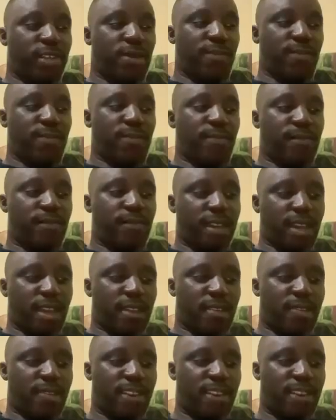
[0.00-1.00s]
that I'm
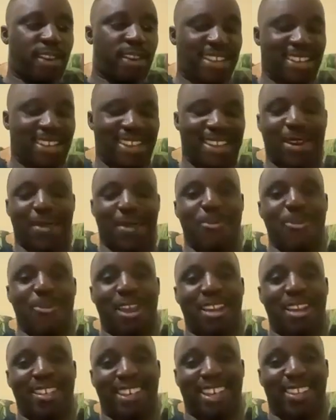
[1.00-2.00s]

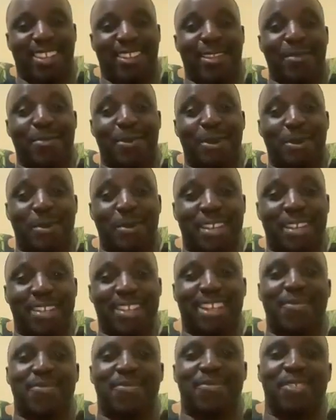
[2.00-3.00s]
writing at the moment.
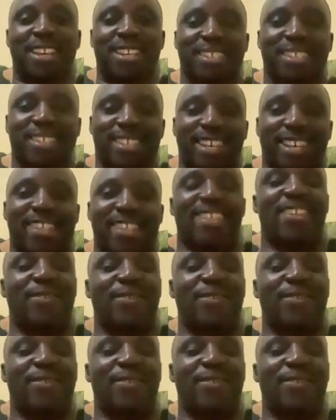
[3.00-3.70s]
I've just sent the